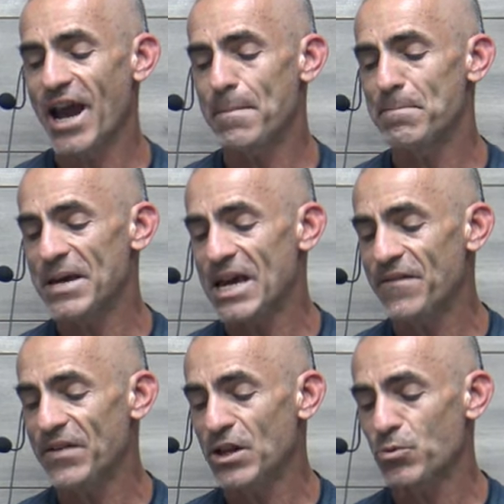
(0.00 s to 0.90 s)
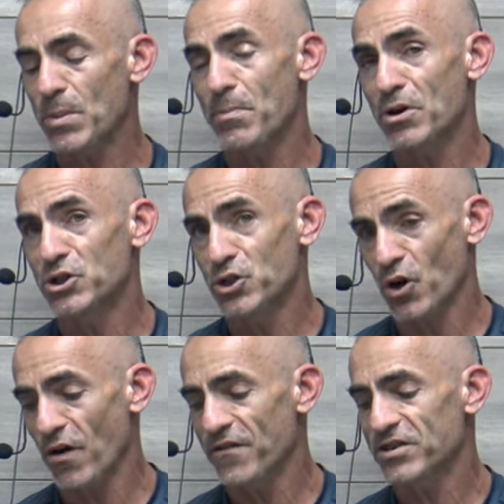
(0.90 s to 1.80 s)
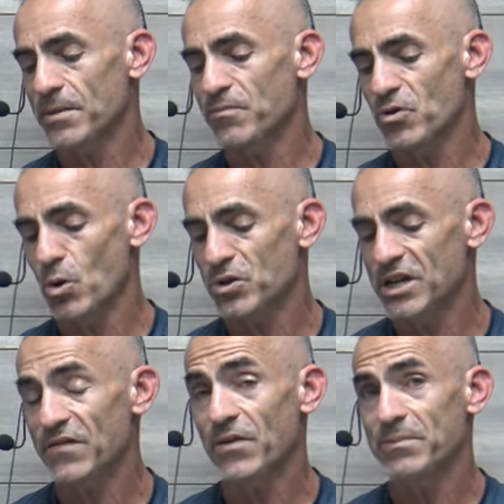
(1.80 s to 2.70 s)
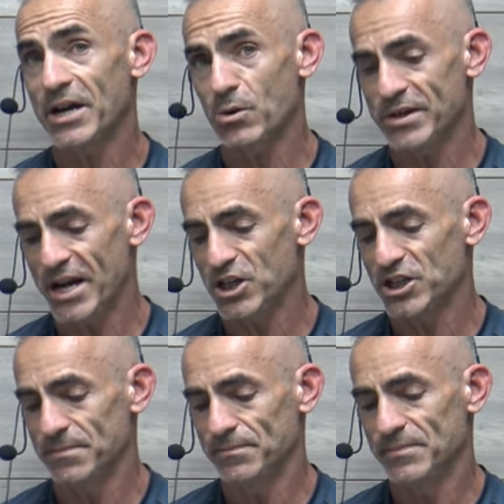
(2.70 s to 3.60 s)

and p53 preserves the protein from degradation.